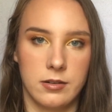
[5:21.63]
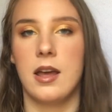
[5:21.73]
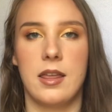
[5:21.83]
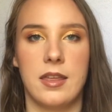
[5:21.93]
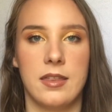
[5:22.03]

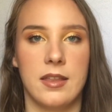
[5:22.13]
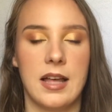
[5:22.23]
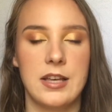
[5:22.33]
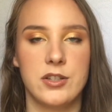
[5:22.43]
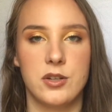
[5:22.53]
And then the
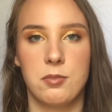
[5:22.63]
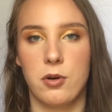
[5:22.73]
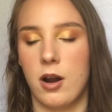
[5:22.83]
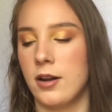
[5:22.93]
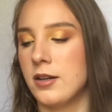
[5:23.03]
last new
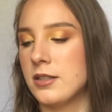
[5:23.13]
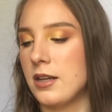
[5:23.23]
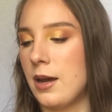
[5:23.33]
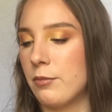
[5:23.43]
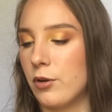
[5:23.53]
product
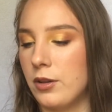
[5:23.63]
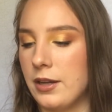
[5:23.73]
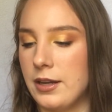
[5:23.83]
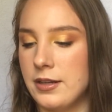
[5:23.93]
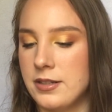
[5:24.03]
I'm rolling
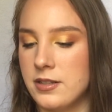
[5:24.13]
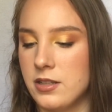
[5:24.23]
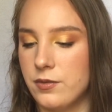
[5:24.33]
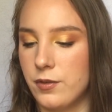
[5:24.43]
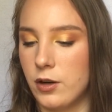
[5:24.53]
in is this
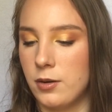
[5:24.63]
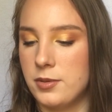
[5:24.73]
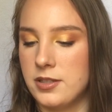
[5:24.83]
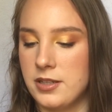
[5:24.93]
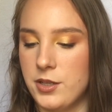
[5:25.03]
Verb
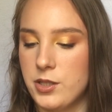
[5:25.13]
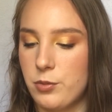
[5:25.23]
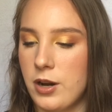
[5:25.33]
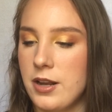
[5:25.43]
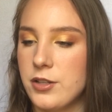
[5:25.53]

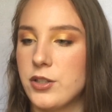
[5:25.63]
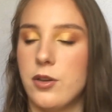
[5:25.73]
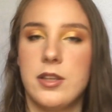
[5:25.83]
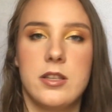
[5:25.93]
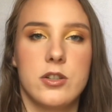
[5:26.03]
Seaspray. So
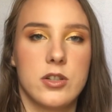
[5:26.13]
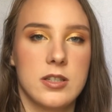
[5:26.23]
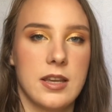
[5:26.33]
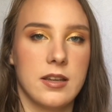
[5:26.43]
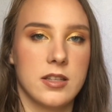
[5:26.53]
this is just
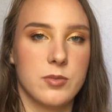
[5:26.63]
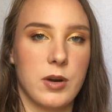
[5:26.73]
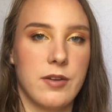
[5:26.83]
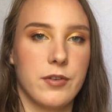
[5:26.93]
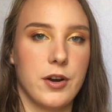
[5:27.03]
like a
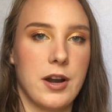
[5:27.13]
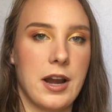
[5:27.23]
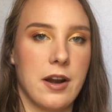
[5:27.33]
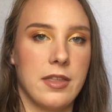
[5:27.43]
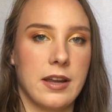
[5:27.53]
spray for your
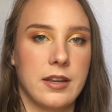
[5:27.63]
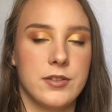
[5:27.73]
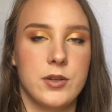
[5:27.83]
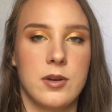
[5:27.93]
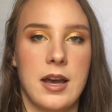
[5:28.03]
hair that gives
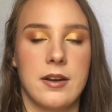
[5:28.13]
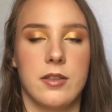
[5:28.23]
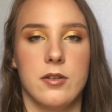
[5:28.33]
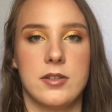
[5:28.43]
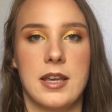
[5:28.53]
you kind of
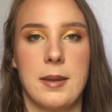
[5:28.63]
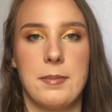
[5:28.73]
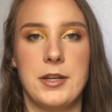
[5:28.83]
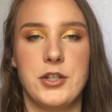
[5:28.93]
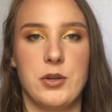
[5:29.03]
those like
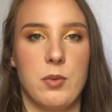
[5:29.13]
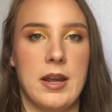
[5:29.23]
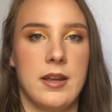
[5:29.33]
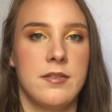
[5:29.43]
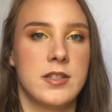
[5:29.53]
beachy
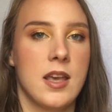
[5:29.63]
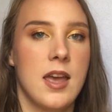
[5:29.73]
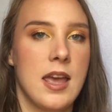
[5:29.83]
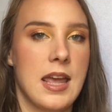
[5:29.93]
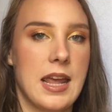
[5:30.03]
waves.
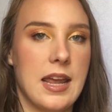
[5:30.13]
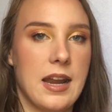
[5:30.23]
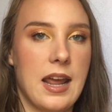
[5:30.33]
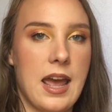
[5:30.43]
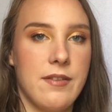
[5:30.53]
And
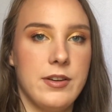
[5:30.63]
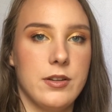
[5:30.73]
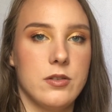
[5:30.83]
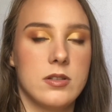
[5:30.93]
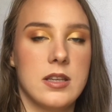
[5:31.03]
I haven't
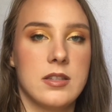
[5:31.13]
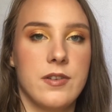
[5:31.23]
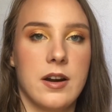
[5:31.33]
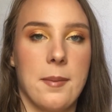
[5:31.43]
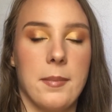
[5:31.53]
used this
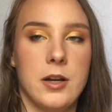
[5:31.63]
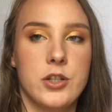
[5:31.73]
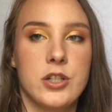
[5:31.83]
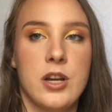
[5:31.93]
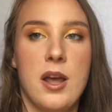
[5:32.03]
very
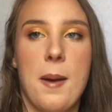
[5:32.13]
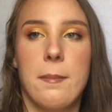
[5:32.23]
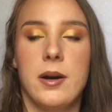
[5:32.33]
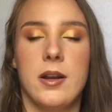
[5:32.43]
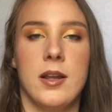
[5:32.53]
much,
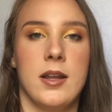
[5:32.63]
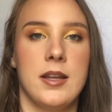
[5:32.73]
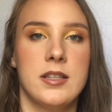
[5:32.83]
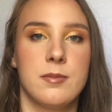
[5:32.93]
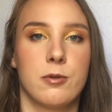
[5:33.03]
but it
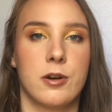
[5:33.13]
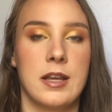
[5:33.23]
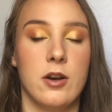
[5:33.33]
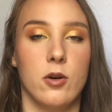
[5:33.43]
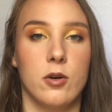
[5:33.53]
is
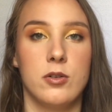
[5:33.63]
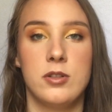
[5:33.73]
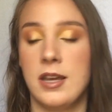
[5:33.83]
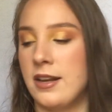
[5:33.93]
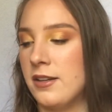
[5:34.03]
pretty old
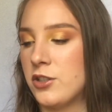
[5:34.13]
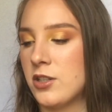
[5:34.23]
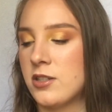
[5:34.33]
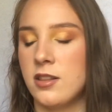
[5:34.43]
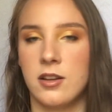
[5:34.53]
and it's
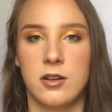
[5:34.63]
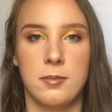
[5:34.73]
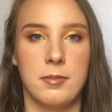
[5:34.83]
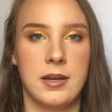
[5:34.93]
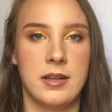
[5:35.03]
just a little
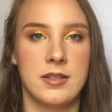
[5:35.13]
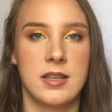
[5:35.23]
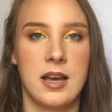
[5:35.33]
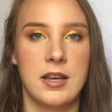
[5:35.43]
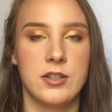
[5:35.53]
mini
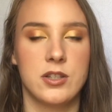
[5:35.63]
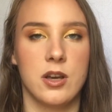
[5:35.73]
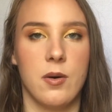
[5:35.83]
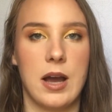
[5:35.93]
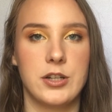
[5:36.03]
size.
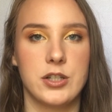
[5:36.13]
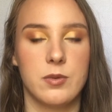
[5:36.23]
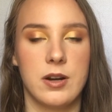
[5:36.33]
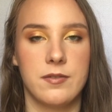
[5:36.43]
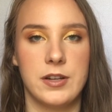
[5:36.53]
So I just
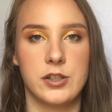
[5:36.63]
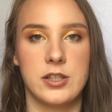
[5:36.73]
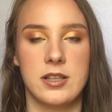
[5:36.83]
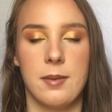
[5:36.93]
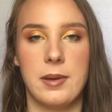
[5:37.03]
want to finish
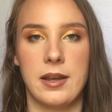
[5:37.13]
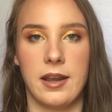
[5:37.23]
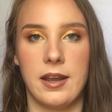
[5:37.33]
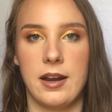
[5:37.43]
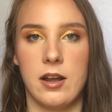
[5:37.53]
this up and
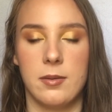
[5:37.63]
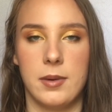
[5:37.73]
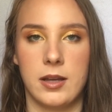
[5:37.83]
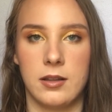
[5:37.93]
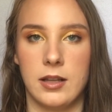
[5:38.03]
get it out of
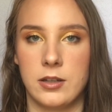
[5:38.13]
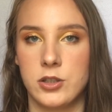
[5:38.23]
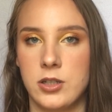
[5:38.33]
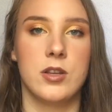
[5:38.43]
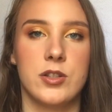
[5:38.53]
my
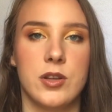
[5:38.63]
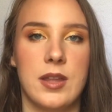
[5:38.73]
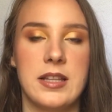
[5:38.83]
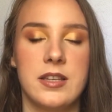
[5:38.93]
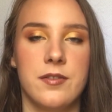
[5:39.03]
collection. So
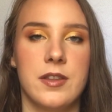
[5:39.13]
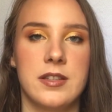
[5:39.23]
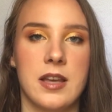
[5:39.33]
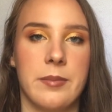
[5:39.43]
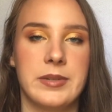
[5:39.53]
that's it for
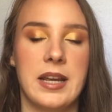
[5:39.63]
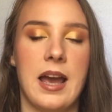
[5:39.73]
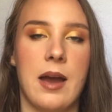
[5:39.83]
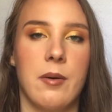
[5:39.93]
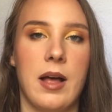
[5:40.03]
this update.
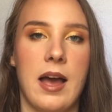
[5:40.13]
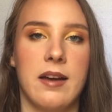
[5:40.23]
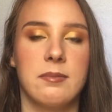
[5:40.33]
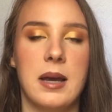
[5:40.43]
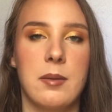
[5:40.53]
I will
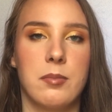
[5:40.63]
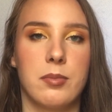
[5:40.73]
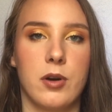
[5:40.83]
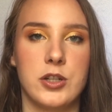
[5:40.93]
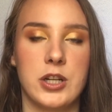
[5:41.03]
have my
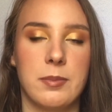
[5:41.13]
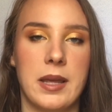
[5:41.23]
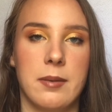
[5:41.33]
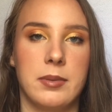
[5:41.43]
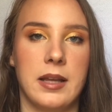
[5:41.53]
Project
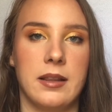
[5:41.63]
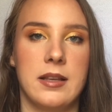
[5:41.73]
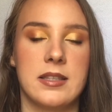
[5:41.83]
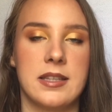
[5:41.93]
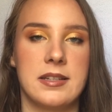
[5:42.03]
Pan
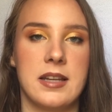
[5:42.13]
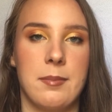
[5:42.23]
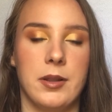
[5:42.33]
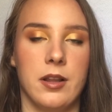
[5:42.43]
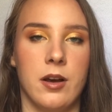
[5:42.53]
playlist linked down
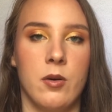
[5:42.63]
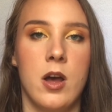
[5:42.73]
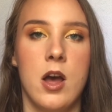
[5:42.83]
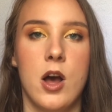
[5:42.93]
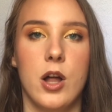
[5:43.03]
below
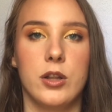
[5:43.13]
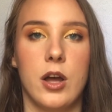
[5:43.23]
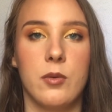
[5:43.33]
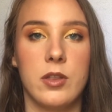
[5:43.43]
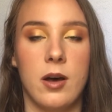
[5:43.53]

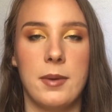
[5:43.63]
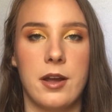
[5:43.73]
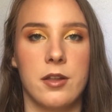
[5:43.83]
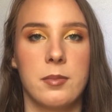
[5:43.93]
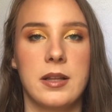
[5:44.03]
along with all my
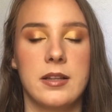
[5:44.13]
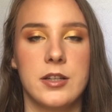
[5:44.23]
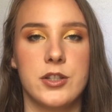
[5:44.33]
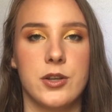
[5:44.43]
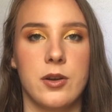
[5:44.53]
other
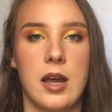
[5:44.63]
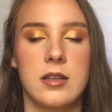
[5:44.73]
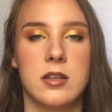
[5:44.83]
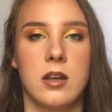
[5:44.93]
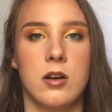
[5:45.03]
playlists so you
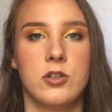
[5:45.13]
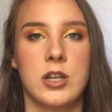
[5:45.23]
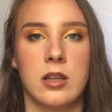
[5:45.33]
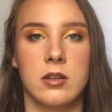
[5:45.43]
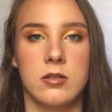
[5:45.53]
guys can go
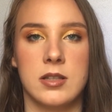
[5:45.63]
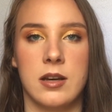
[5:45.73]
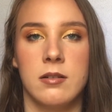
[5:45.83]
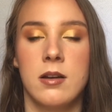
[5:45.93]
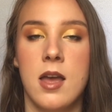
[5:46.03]
check those
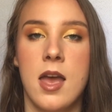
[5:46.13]
out.